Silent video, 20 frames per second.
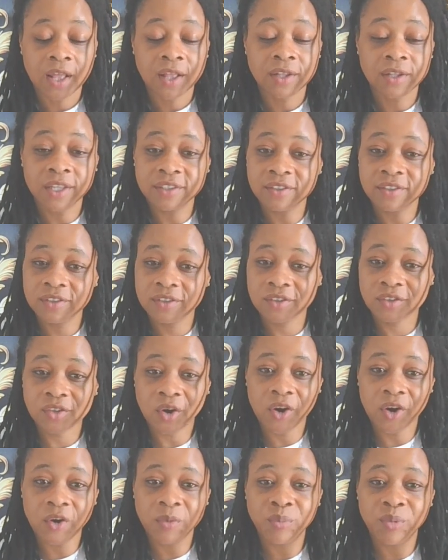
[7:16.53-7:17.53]
Let's
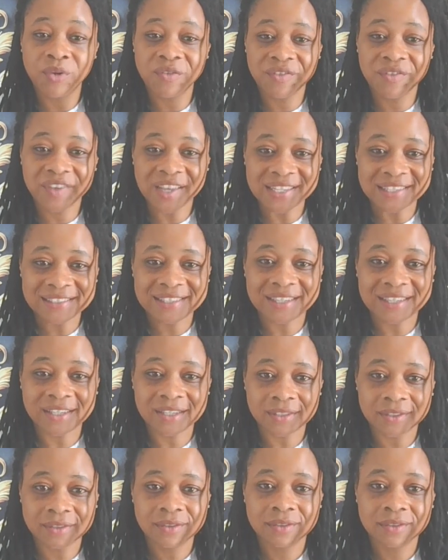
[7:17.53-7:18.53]
start
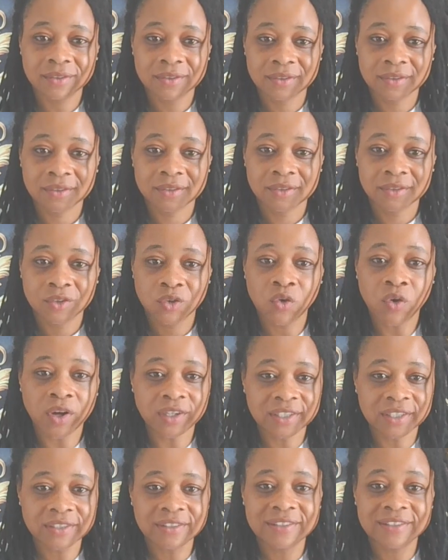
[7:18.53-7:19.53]
preventing
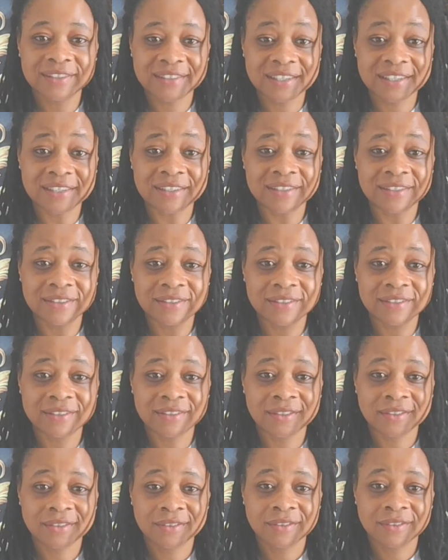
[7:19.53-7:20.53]
chronic
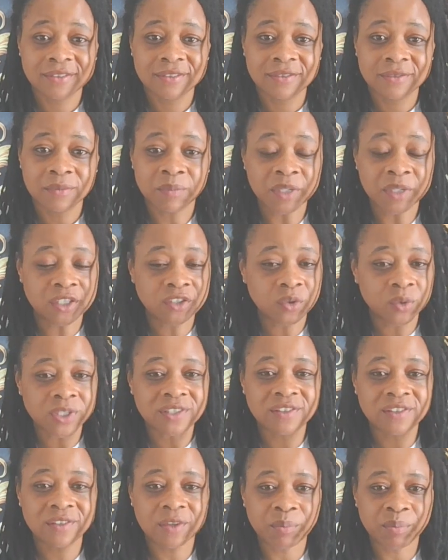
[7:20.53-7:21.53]
disease, mental
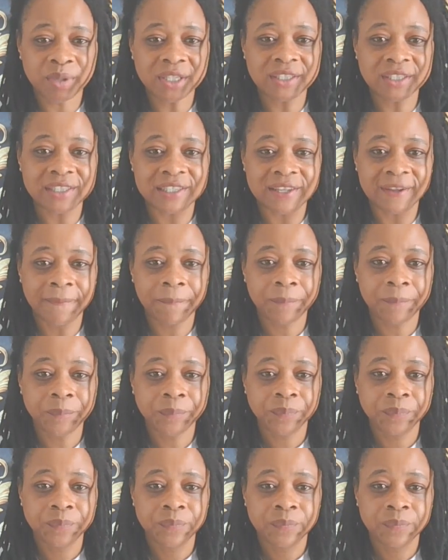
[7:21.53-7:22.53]
instability,
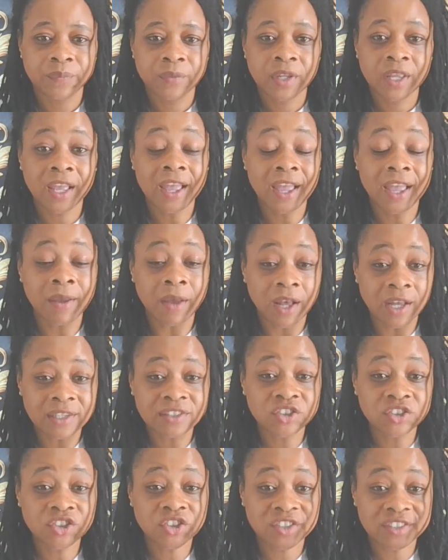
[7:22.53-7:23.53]
and
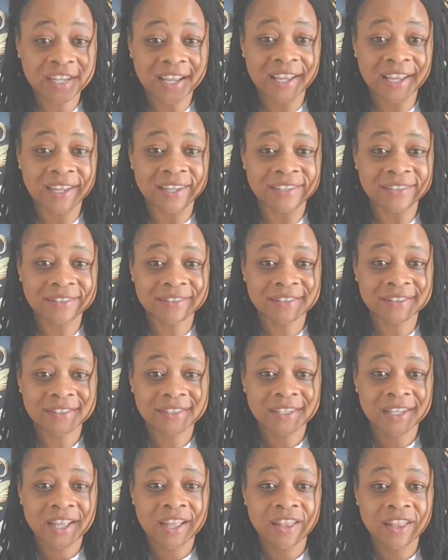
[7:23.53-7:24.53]
understand
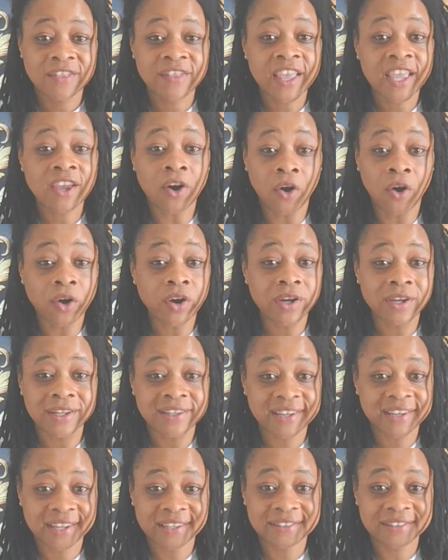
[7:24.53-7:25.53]
they are
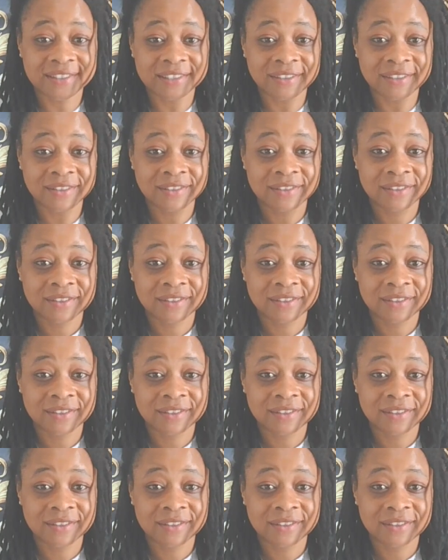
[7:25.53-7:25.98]
connected.